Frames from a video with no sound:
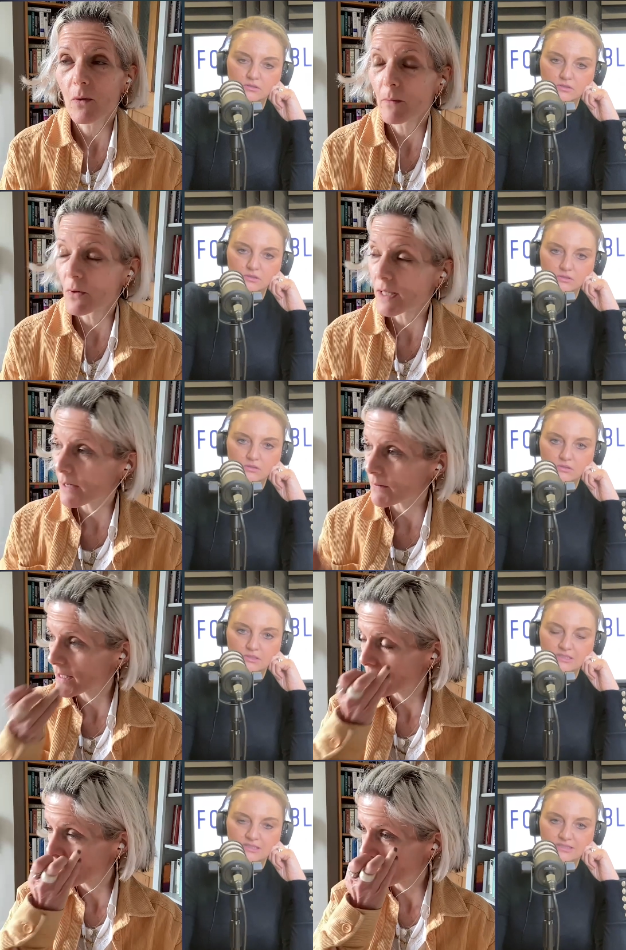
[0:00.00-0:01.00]
Speaker 1: one morning, I
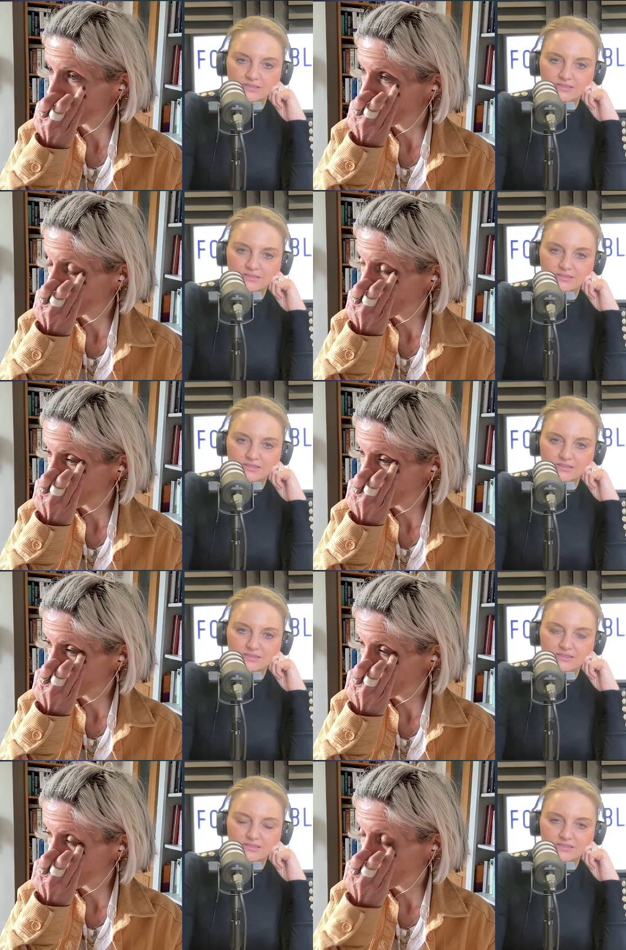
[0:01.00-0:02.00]
was living with a friend in
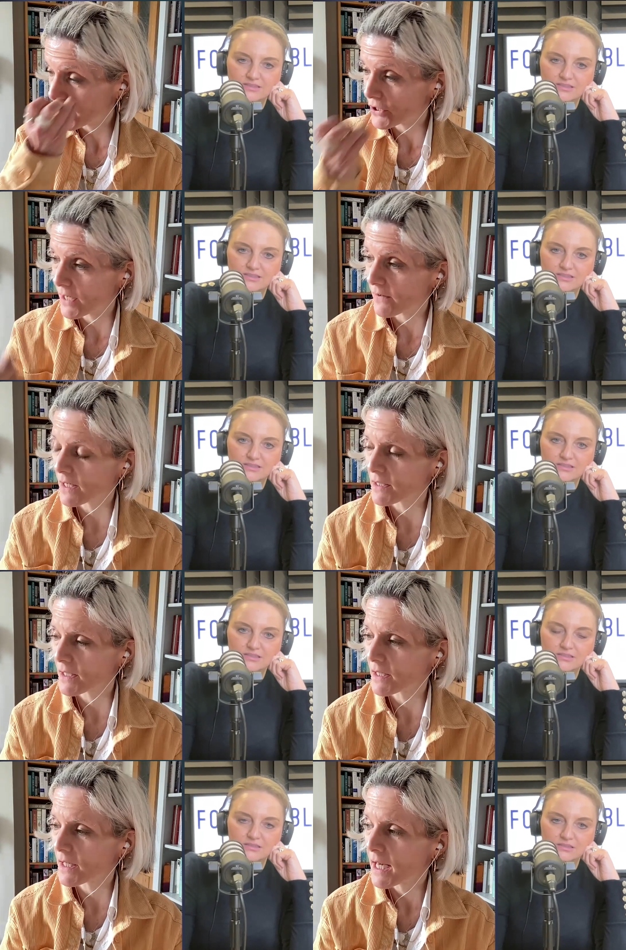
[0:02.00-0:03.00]
a sort of flat share in
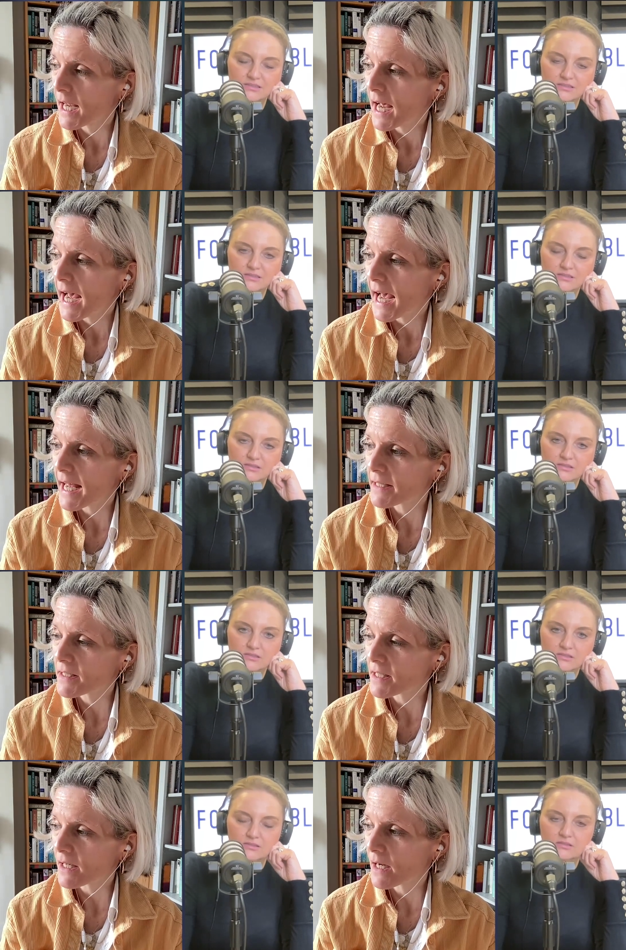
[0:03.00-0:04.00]
London,
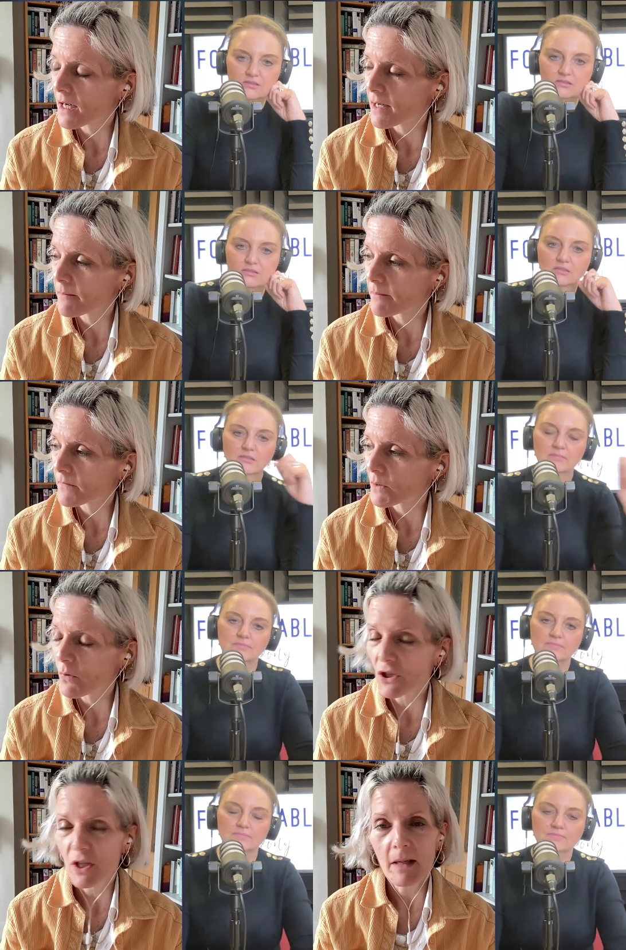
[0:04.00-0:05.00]
and um,
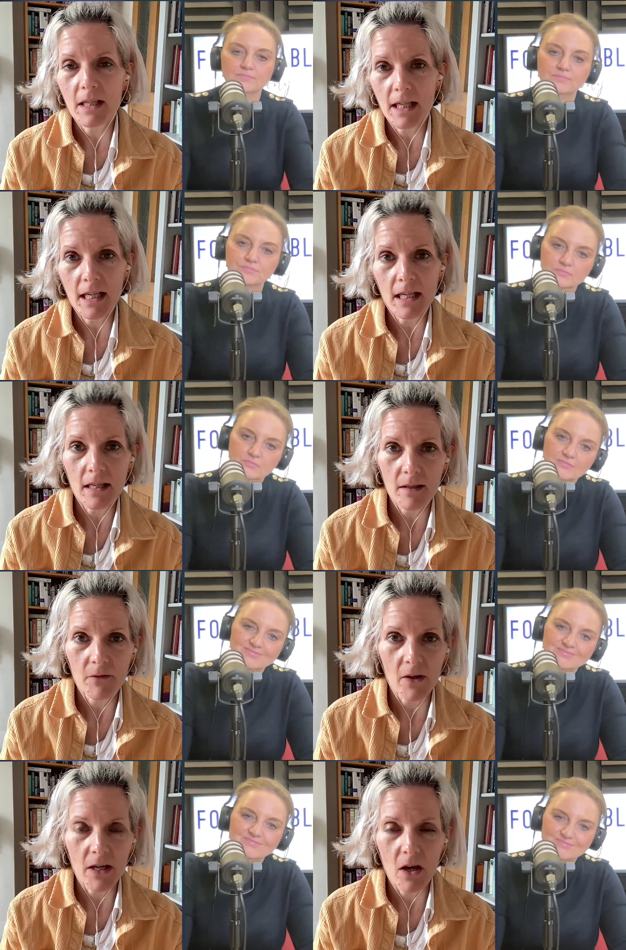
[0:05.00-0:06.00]
washing my teeth
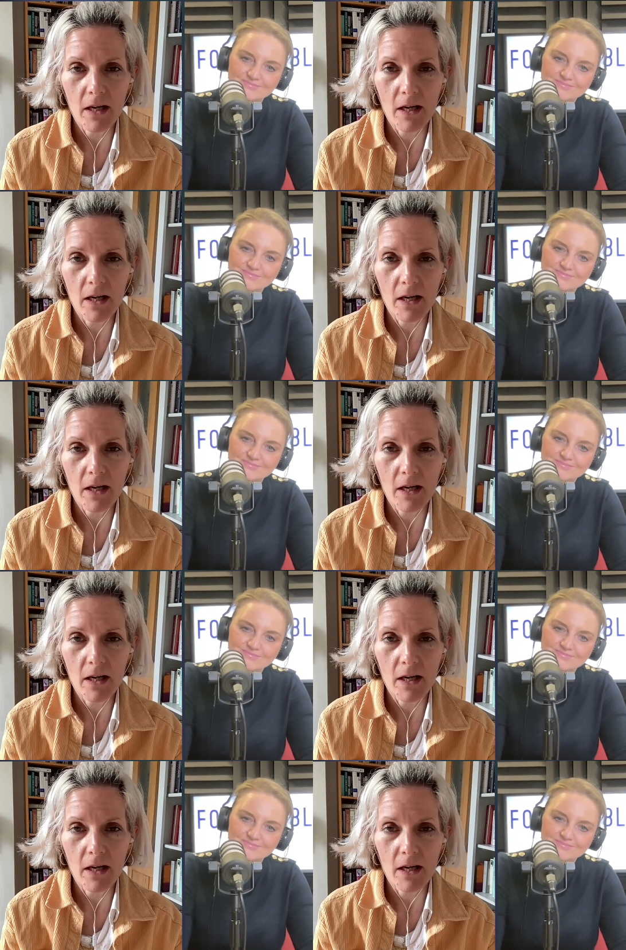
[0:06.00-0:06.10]
very